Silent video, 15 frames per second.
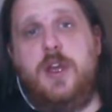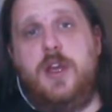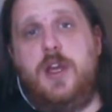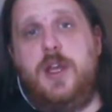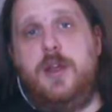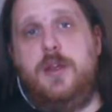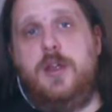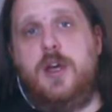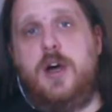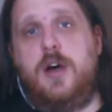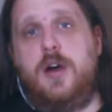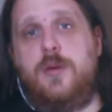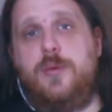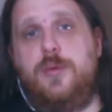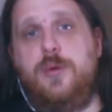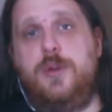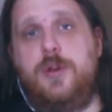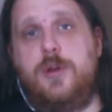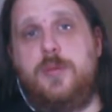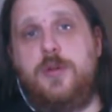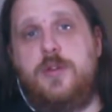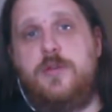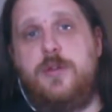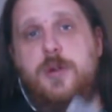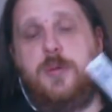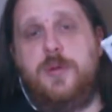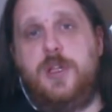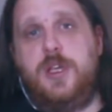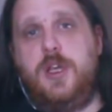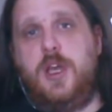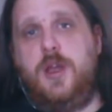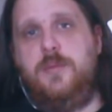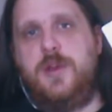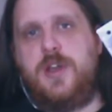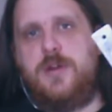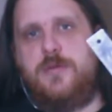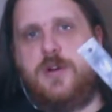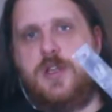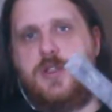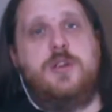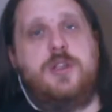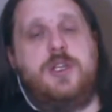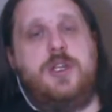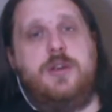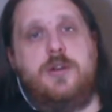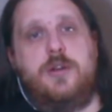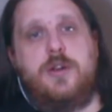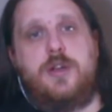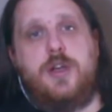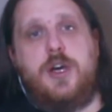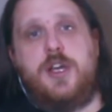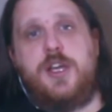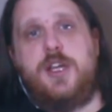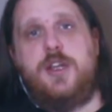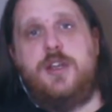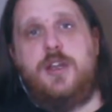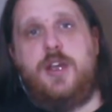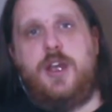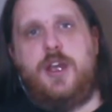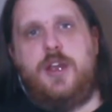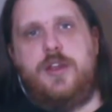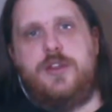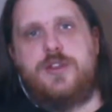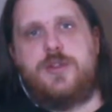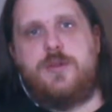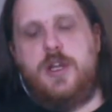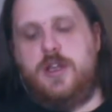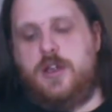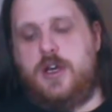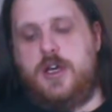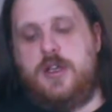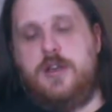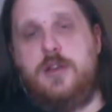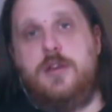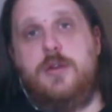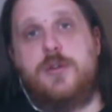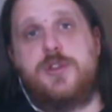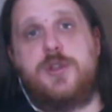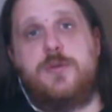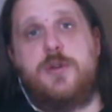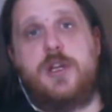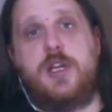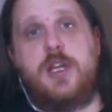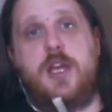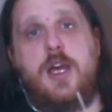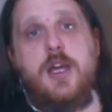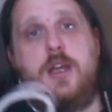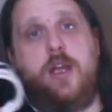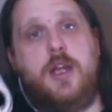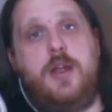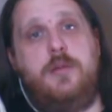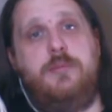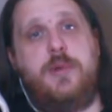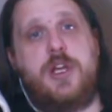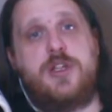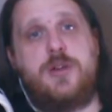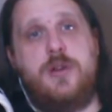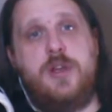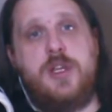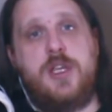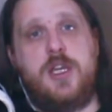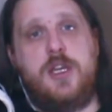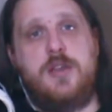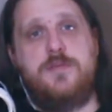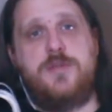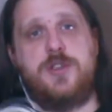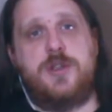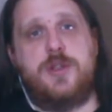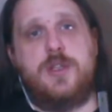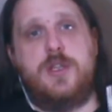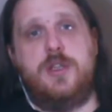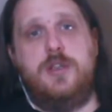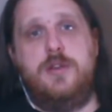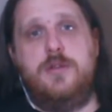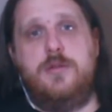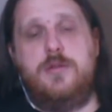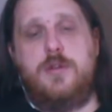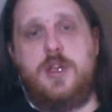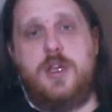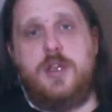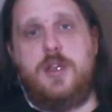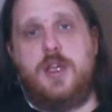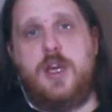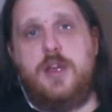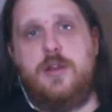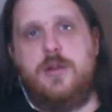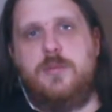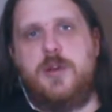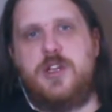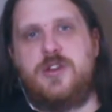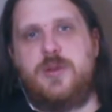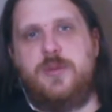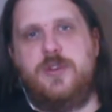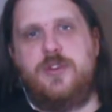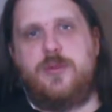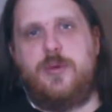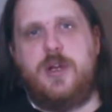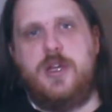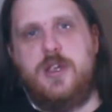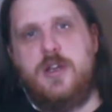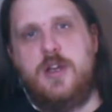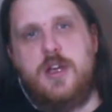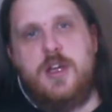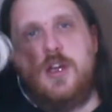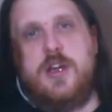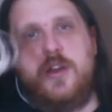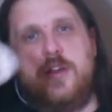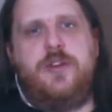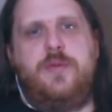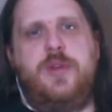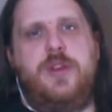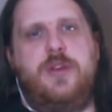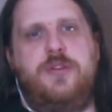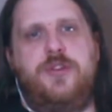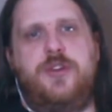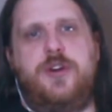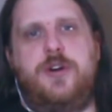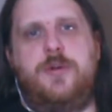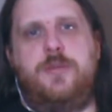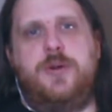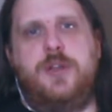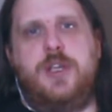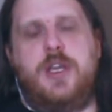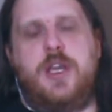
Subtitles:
a ruler, preferably a metal one, that you're cutting a straight line. You also want to get a measuring tape so that you can get your measurements right. Once everything's all put